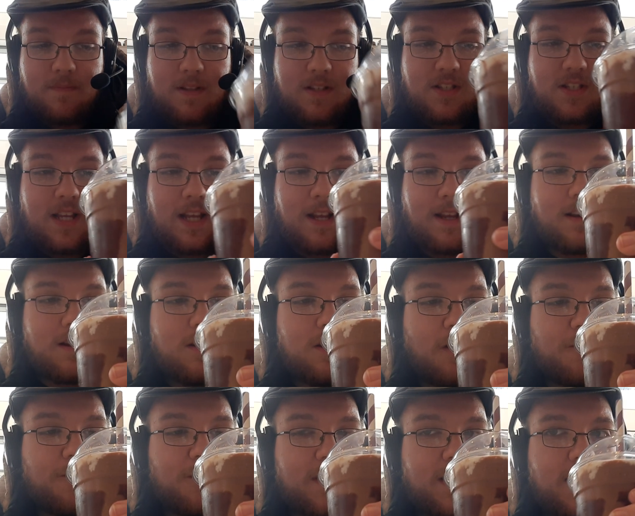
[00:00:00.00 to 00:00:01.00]
This is a
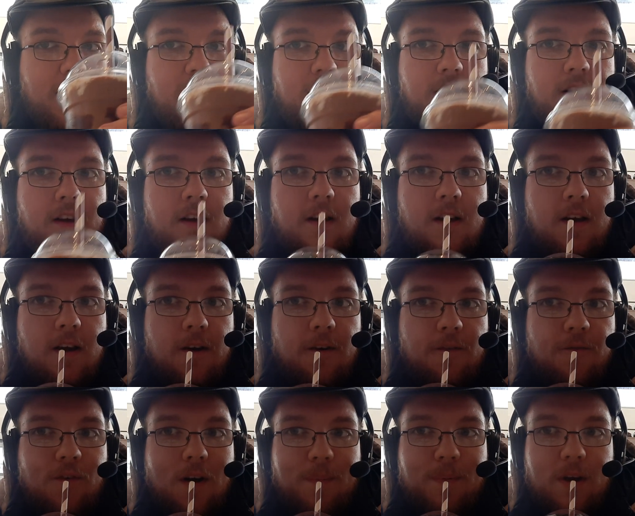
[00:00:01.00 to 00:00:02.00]
lovely
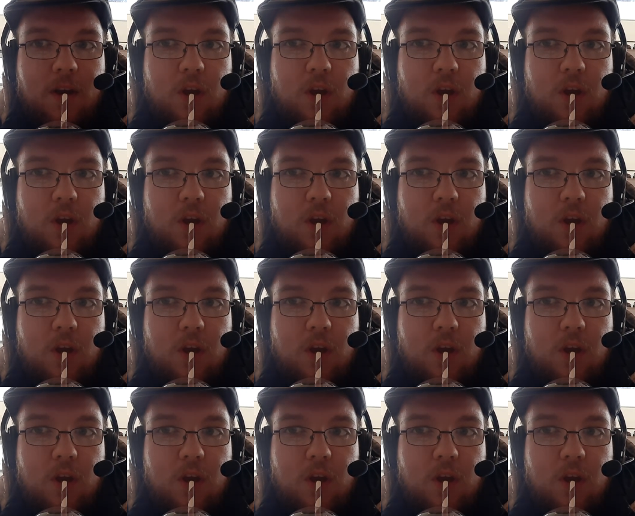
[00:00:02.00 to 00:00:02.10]
frappe.